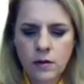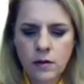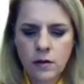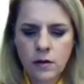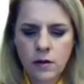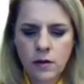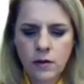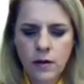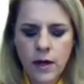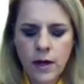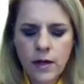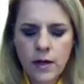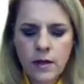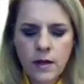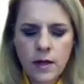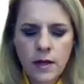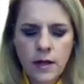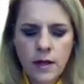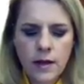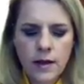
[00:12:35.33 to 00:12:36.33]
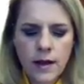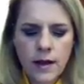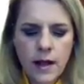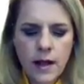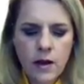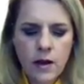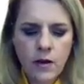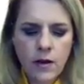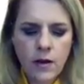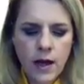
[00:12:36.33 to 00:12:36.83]
Okay,
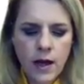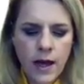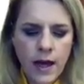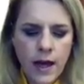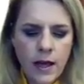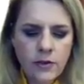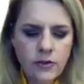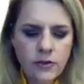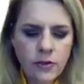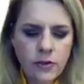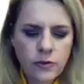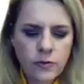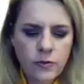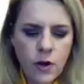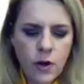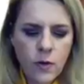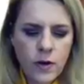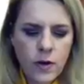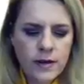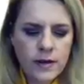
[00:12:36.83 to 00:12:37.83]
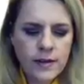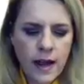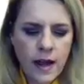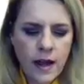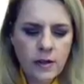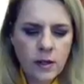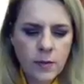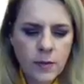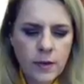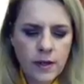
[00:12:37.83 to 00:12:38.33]
now as you're going
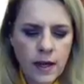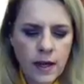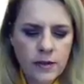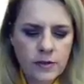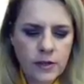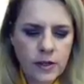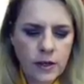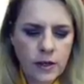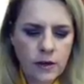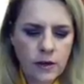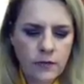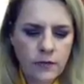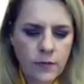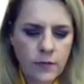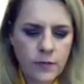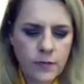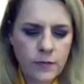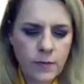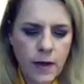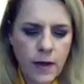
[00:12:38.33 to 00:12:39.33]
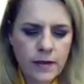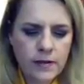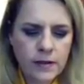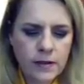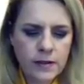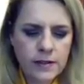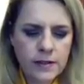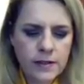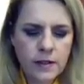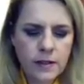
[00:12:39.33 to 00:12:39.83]
down the pH scale from
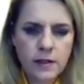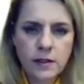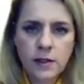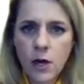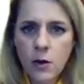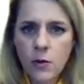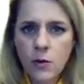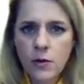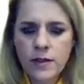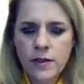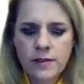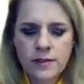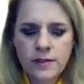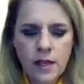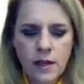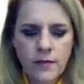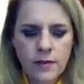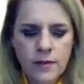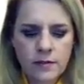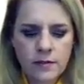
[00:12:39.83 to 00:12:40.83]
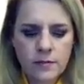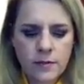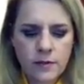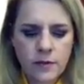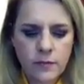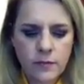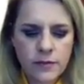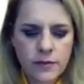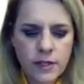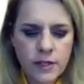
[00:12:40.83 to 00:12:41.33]
basically lower than 7,
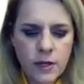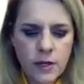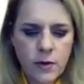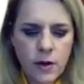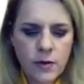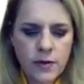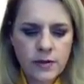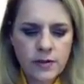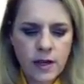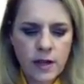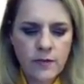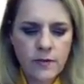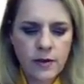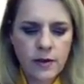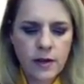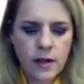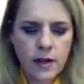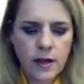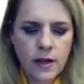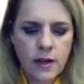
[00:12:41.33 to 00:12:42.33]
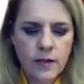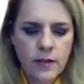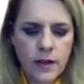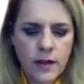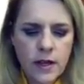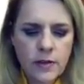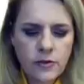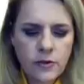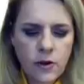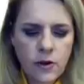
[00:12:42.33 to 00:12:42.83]
from 0 to 7,
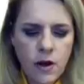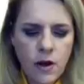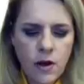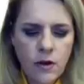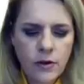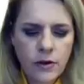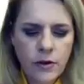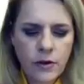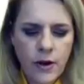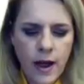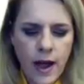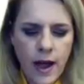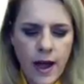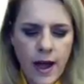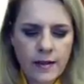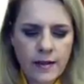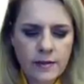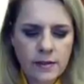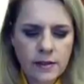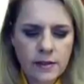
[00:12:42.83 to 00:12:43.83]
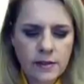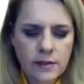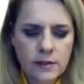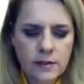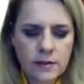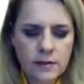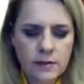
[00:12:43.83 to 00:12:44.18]
these are all your acids.